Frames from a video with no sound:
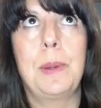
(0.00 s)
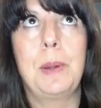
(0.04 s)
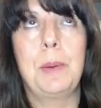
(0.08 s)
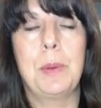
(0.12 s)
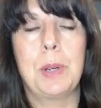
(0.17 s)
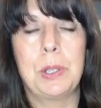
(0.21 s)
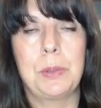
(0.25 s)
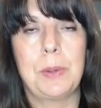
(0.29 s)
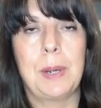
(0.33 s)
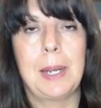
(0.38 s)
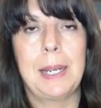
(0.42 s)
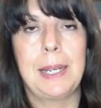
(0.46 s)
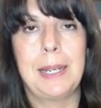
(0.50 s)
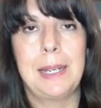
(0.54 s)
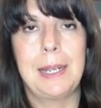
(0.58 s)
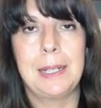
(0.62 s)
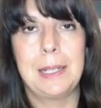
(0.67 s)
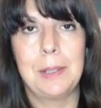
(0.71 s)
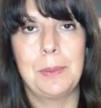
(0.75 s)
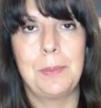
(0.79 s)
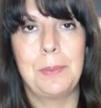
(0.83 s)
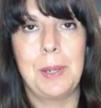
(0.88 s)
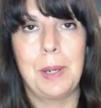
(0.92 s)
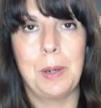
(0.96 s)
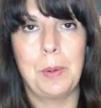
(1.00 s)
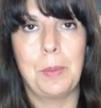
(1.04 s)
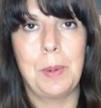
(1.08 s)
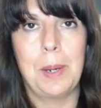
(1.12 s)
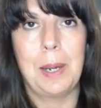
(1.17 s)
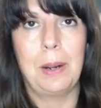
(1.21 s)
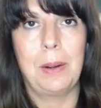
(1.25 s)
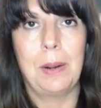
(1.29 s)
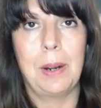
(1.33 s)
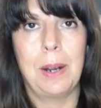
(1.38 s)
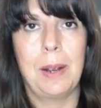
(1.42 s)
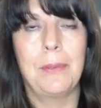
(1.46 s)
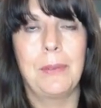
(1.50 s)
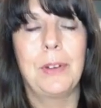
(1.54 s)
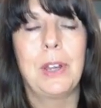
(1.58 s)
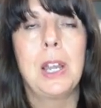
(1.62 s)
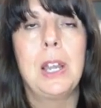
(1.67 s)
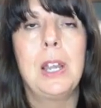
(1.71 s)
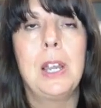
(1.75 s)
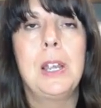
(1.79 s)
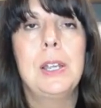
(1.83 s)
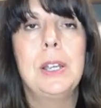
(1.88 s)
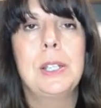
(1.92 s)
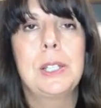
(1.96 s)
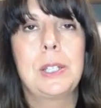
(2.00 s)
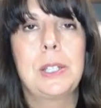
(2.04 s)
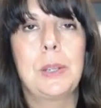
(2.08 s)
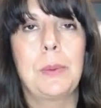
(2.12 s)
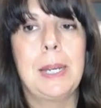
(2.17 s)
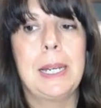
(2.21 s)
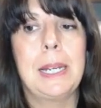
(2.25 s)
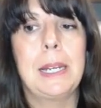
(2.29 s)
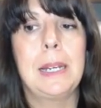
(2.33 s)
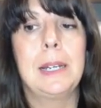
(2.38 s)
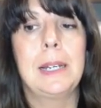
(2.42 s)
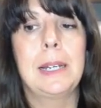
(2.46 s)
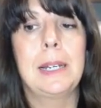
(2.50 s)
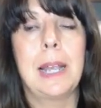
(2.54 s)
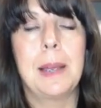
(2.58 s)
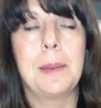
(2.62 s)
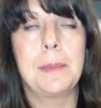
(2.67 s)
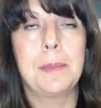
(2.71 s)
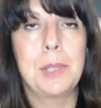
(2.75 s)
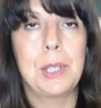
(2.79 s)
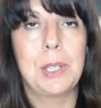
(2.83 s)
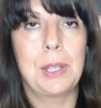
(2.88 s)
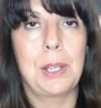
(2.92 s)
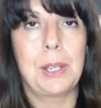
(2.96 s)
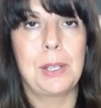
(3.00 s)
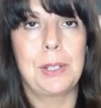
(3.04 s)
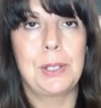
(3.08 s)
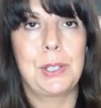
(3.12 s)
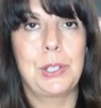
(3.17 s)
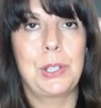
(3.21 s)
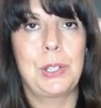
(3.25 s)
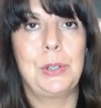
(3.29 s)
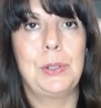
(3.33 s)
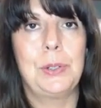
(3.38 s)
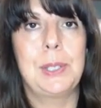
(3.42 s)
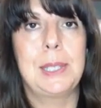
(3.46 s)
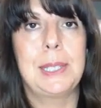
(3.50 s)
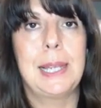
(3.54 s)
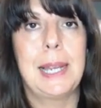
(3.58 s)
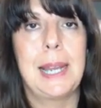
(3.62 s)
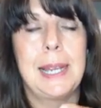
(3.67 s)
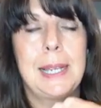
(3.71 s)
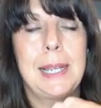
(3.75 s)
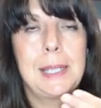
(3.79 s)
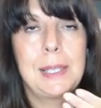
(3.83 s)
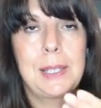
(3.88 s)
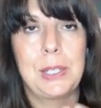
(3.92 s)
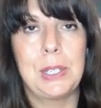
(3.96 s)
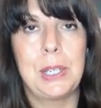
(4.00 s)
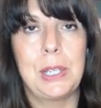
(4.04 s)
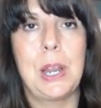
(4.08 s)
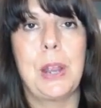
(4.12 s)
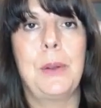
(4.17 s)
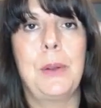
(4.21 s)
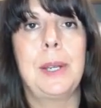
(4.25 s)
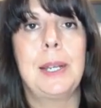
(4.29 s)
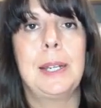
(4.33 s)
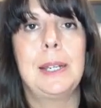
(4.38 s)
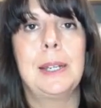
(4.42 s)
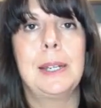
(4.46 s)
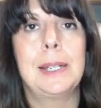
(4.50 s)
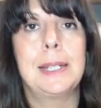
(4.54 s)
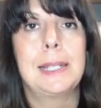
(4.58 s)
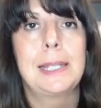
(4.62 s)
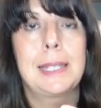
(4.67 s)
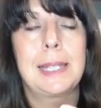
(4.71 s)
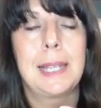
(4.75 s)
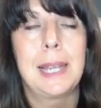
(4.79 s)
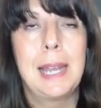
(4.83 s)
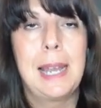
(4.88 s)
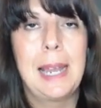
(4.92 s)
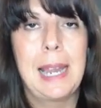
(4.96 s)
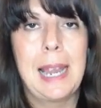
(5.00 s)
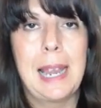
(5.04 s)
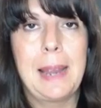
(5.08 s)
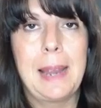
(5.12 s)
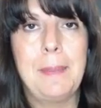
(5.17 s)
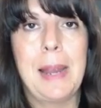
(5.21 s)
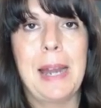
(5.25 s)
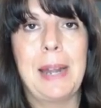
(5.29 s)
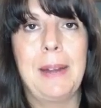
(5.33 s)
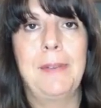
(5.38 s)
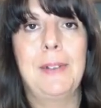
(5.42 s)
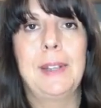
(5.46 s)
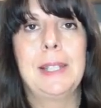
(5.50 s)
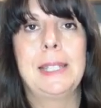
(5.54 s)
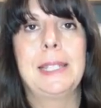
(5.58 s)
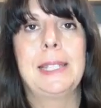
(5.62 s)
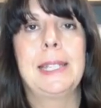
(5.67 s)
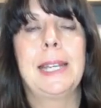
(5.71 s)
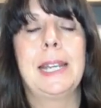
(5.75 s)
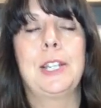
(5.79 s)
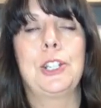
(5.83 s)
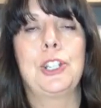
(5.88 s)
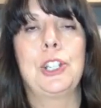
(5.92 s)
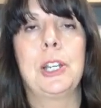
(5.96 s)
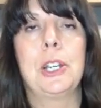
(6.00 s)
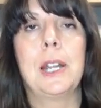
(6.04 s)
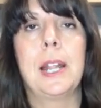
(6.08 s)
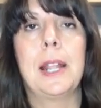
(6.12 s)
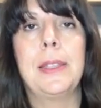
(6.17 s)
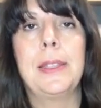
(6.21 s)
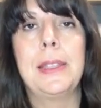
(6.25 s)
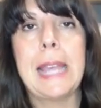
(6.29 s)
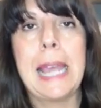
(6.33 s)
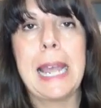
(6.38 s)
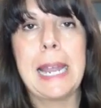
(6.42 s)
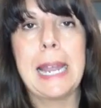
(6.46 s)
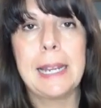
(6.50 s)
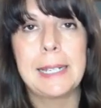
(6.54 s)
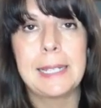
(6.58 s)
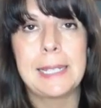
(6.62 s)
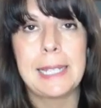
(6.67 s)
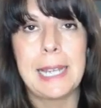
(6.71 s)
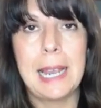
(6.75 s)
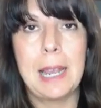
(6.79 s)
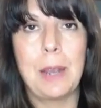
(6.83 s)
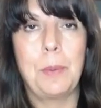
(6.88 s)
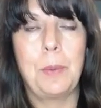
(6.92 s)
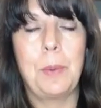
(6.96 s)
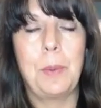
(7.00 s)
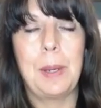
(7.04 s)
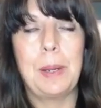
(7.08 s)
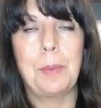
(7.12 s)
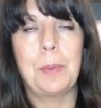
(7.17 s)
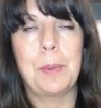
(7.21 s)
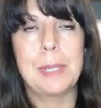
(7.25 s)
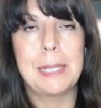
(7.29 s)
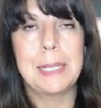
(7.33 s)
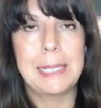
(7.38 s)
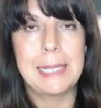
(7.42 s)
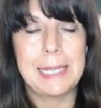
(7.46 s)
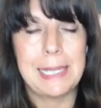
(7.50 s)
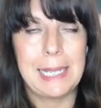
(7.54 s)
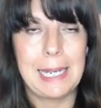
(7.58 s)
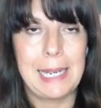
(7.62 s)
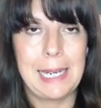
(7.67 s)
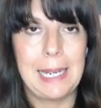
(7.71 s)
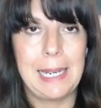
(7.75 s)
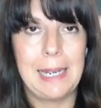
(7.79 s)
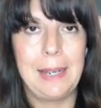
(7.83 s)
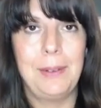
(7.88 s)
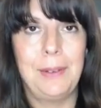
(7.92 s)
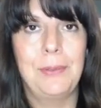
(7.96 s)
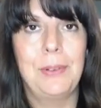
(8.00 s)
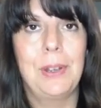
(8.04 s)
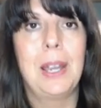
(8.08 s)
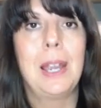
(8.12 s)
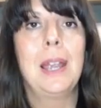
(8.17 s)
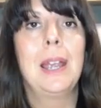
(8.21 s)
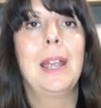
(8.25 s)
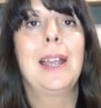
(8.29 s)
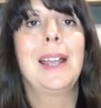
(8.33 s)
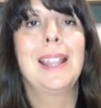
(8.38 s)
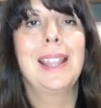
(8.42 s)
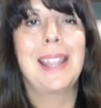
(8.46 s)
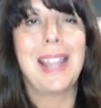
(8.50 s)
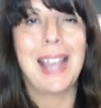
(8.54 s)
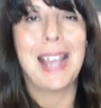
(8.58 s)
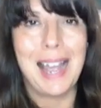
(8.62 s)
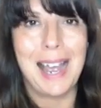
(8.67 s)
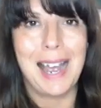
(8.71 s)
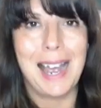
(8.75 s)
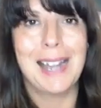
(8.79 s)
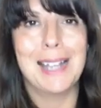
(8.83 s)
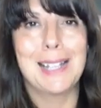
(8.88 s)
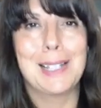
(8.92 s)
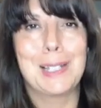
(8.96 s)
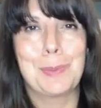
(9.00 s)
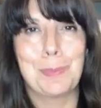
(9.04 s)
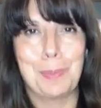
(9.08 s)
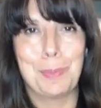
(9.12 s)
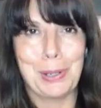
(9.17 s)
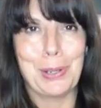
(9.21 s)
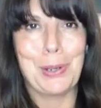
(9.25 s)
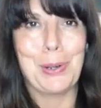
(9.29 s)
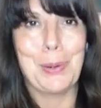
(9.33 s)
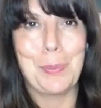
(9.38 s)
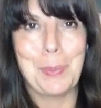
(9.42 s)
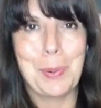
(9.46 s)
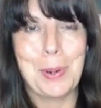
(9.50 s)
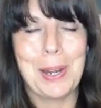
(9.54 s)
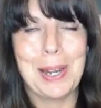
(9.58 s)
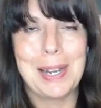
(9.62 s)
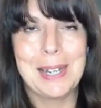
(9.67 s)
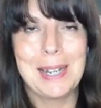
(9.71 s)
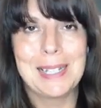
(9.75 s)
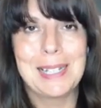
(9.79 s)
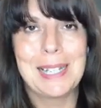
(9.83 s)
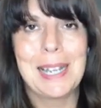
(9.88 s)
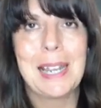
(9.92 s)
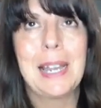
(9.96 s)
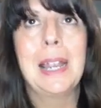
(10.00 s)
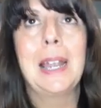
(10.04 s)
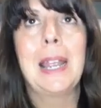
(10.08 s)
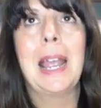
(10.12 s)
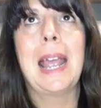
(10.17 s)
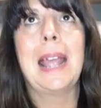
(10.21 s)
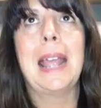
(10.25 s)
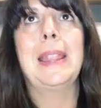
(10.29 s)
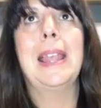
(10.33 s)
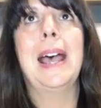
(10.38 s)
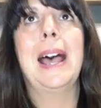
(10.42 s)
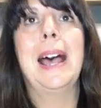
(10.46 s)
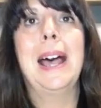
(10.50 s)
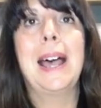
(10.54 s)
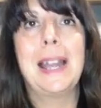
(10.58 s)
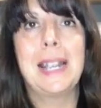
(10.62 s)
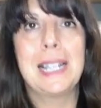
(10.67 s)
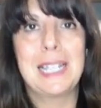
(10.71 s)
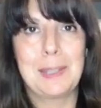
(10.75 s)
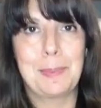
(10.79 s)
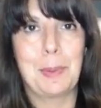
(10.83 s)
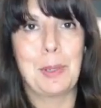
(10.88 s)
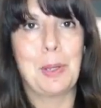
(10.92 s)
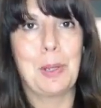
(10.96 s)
me, what do I need to be aware of? So we can come to those two states, knowingness and manifestation. And that is how we receive the heart's blueprint. And the heart's